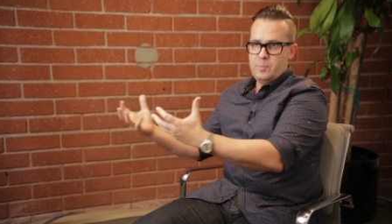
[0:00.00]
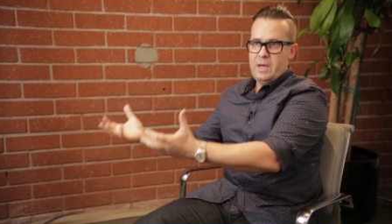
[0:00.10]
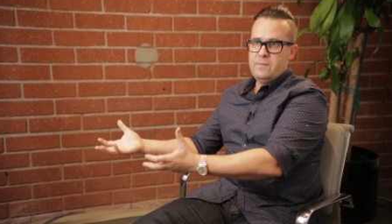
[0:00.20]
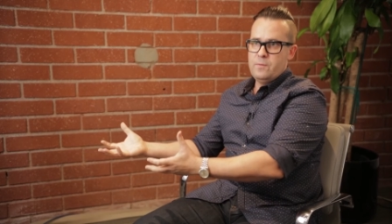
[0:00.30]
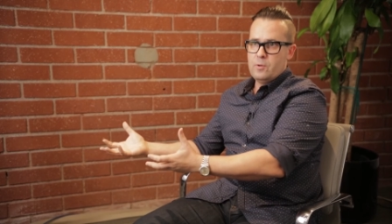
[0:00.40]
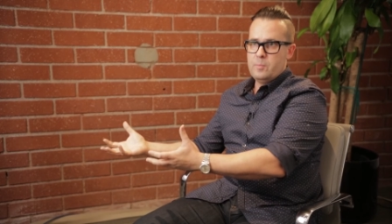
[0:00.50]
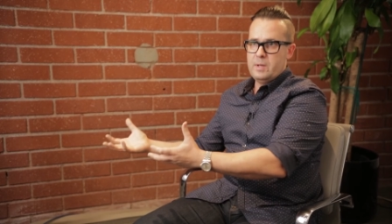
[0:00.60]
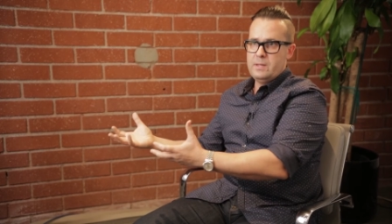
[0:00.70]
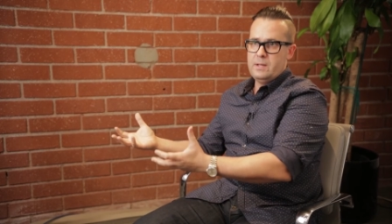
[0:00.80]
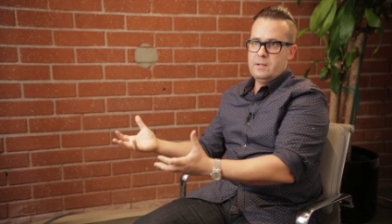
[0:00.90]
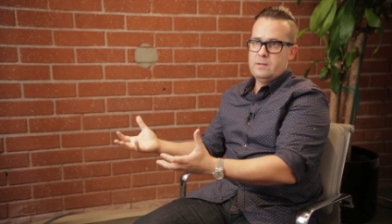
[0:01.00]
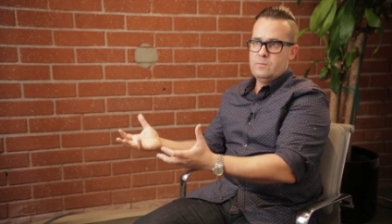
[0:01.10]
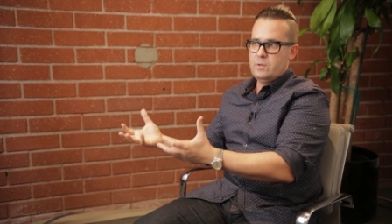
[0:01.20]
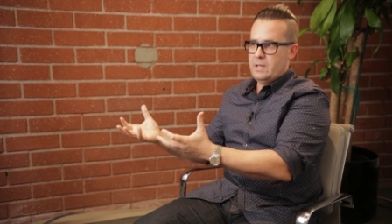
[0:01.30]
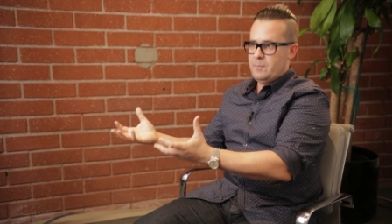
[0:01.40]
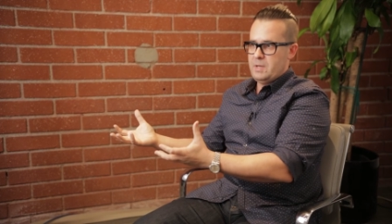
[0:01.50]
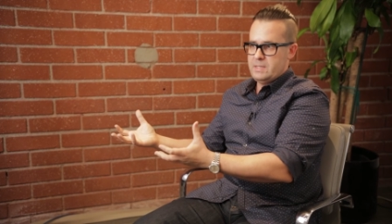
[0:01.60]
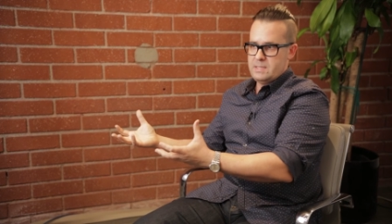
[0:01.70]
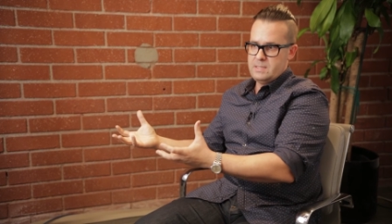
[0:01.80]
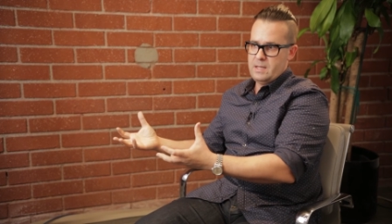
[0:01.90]
to pay for, but then what that
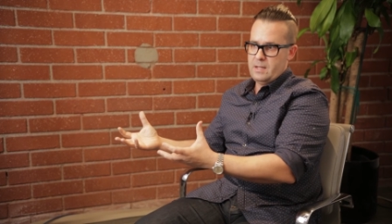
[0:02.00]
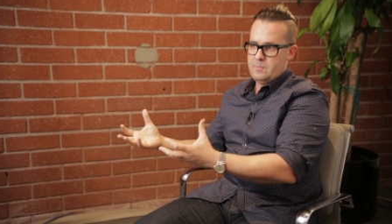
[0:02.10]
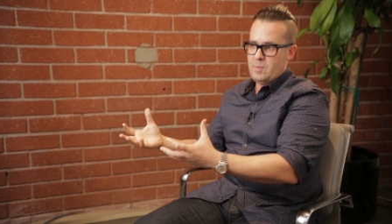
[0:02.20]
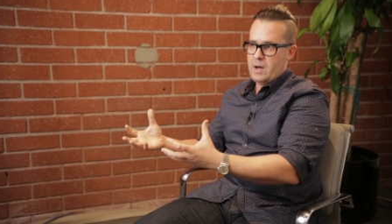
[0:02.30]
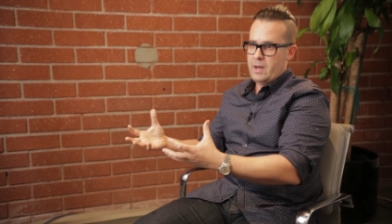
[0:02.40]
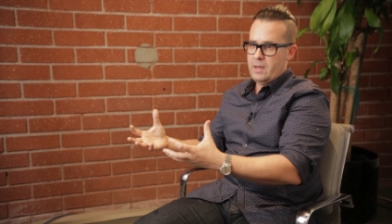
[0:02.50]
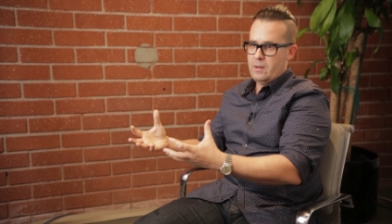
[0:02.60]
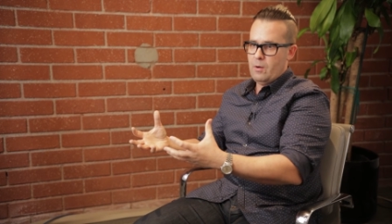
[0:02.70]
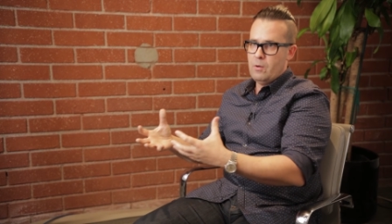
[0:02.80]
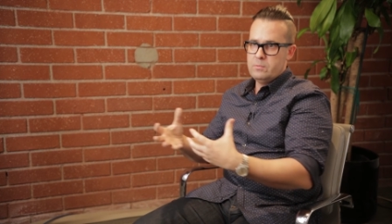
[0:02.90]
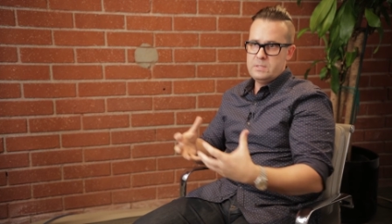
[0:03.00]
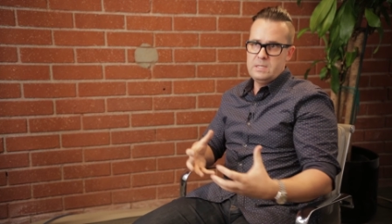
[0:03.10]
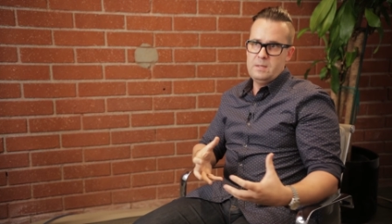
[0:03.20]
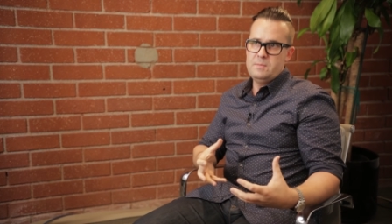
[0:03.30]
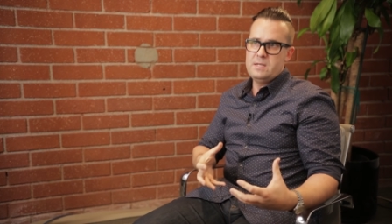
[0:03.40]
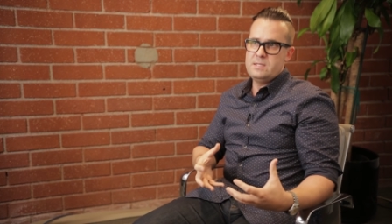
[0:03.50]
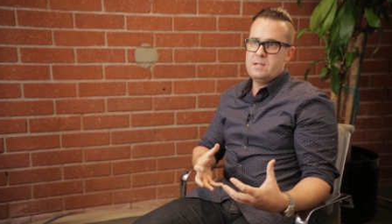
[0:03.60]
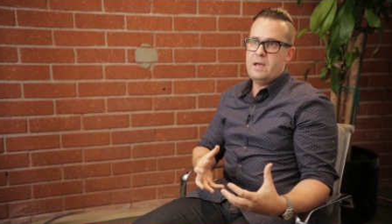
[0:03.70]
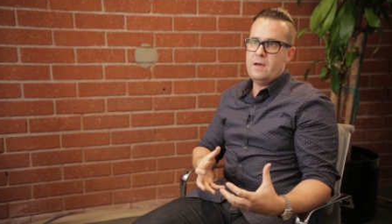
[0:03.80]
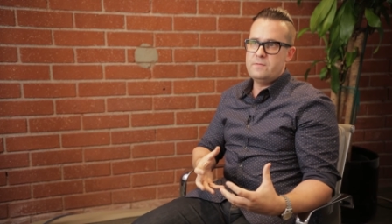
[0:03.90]
means is that my own team doesn't
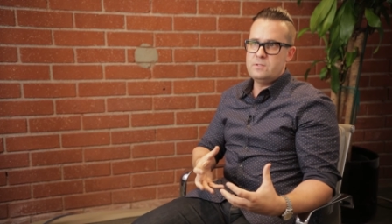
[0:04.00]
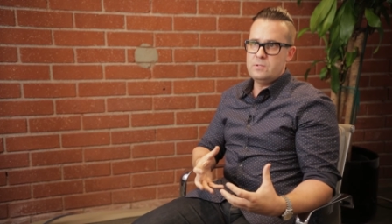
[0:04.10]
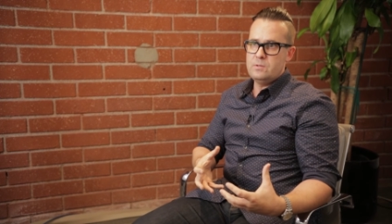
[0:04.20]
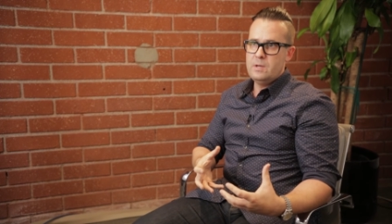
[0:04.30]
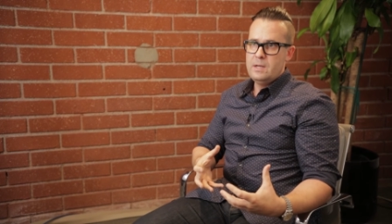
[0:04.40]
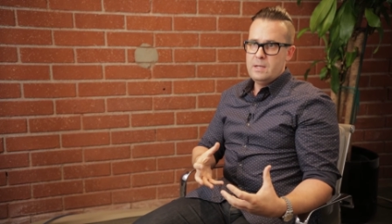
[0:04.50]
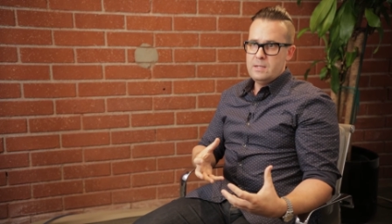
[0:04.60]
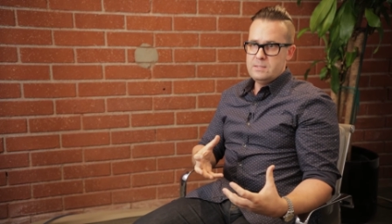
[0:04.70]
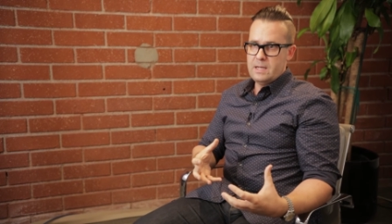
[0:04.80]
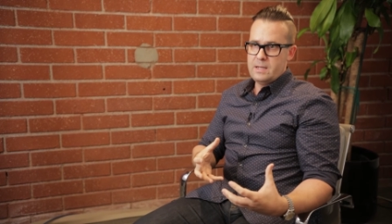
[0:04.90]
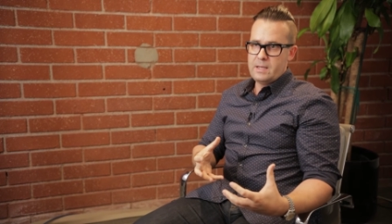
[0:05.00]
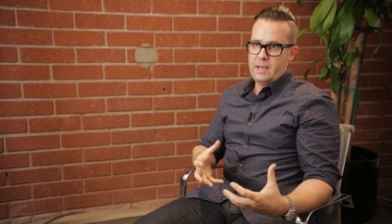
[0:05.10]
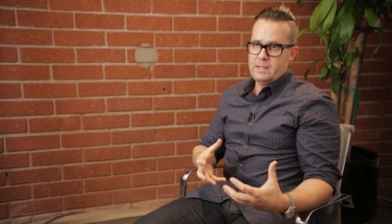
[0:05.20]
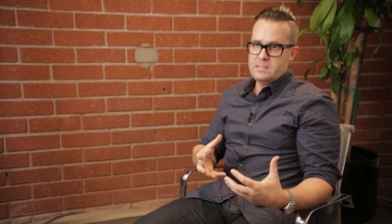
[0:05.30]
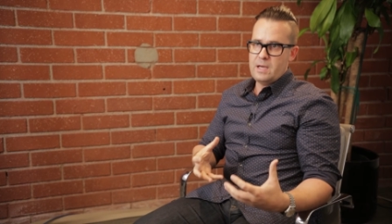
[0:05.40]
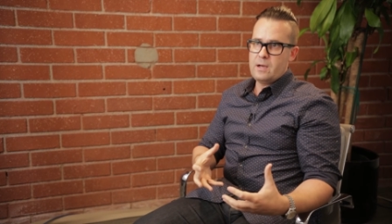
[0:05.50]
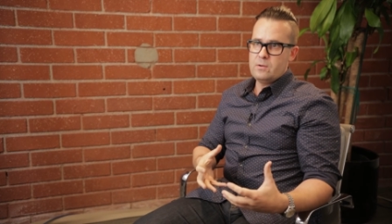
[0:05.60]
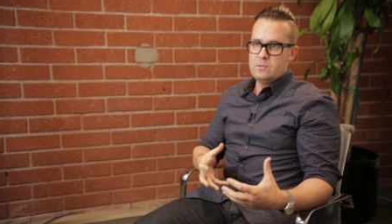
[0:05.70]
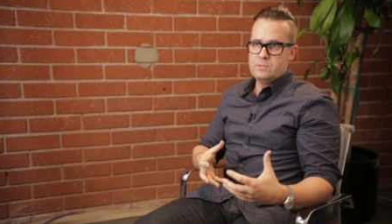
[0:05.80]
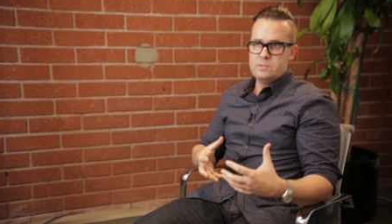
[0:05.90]
have to dedicate
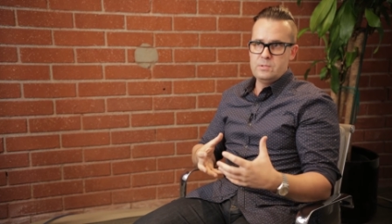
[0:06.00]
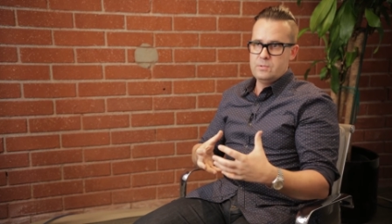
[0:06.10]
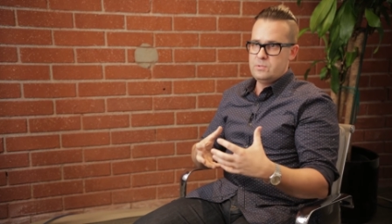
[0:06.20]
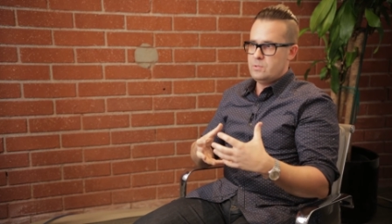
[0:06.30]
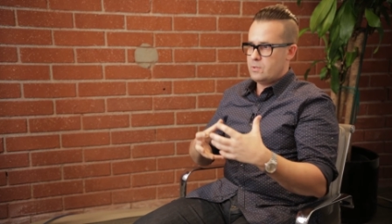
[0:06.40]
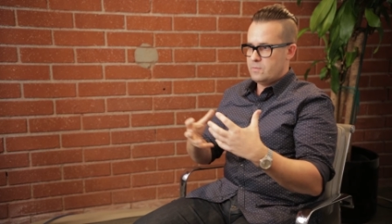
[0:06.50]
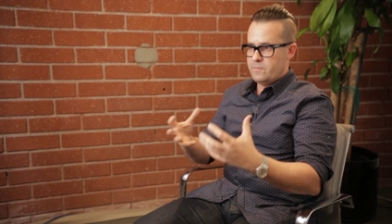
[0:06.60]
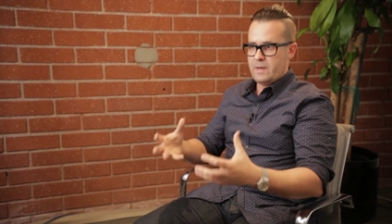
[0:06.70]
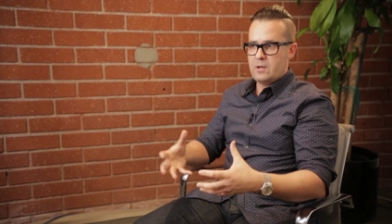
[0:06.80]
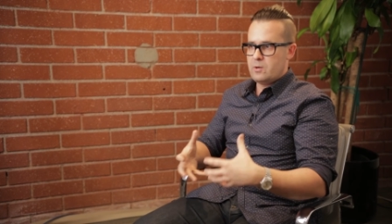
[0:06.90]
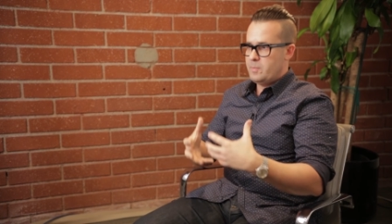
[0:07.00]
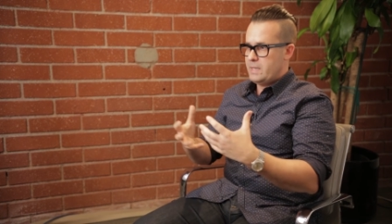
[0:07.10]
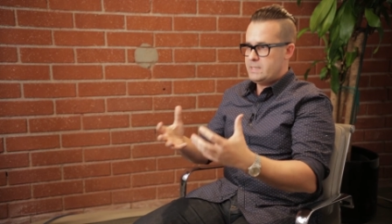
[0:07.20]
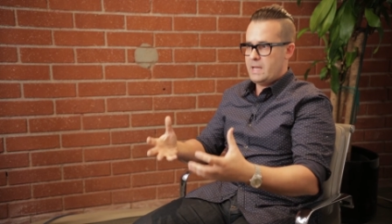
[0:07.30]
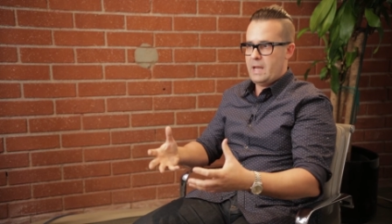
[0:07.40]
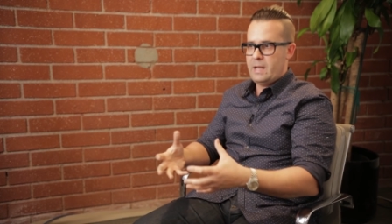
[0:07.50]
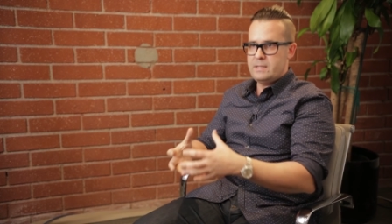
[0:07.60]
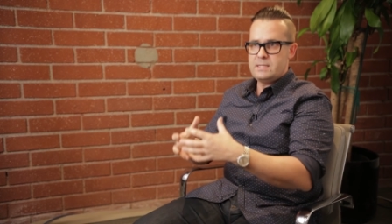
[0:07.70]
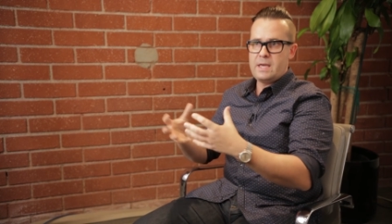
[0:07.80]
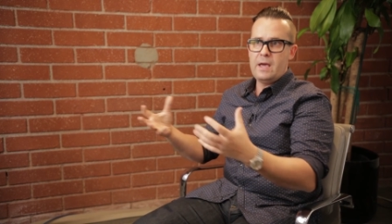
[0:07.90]
cycles to, to configure, maintain,
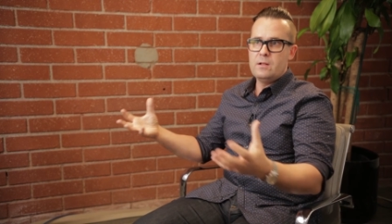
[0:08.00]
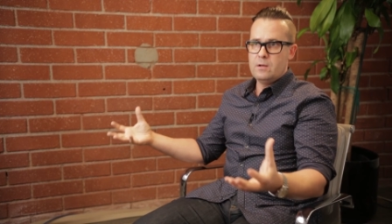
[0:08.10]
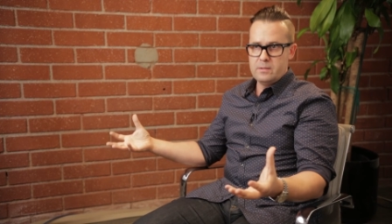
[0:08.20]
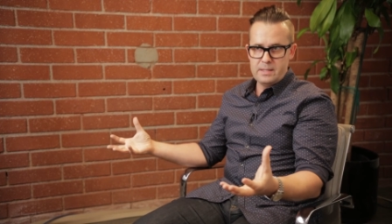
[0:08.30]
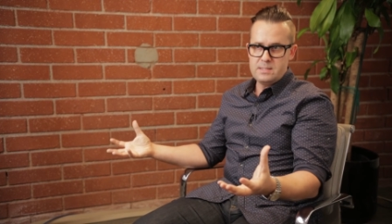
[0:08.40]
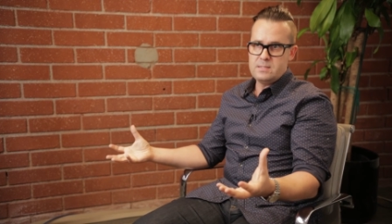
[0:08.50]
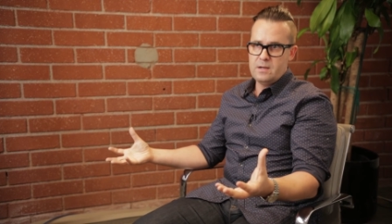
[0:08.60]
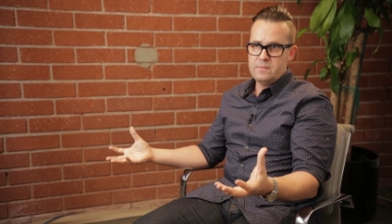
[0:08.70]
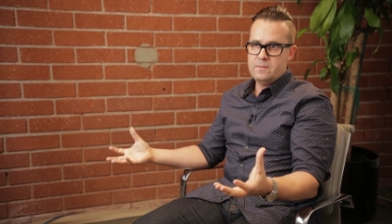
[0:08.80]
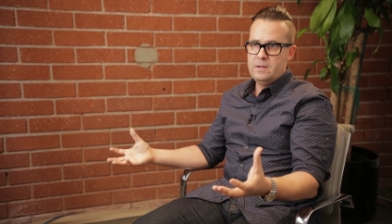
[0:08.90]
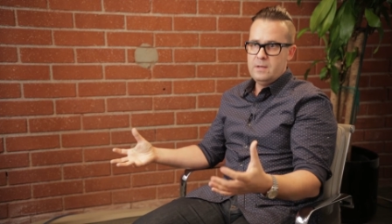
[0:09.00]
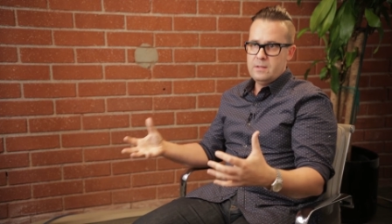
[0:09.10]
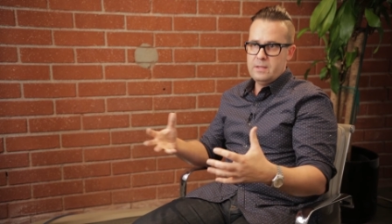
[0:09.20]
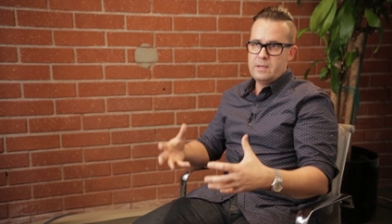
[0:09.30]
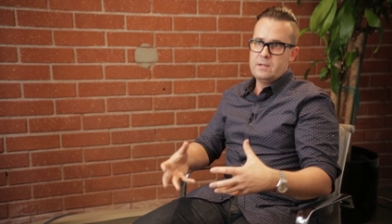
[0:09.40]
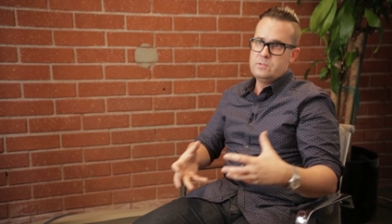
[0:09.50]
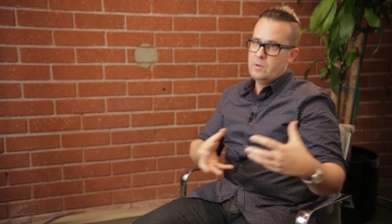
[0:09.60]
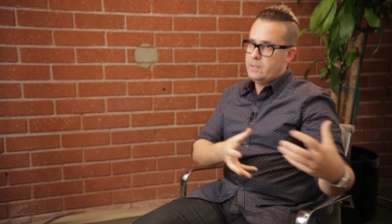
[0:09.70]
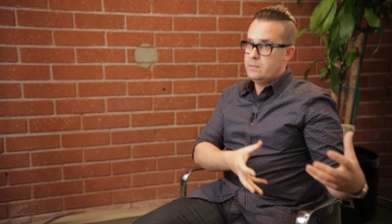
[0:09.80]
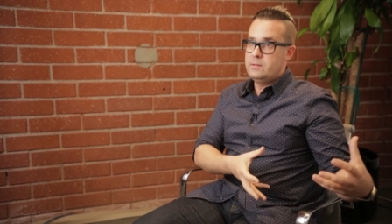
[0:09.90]
scale, all that stuff. They can do other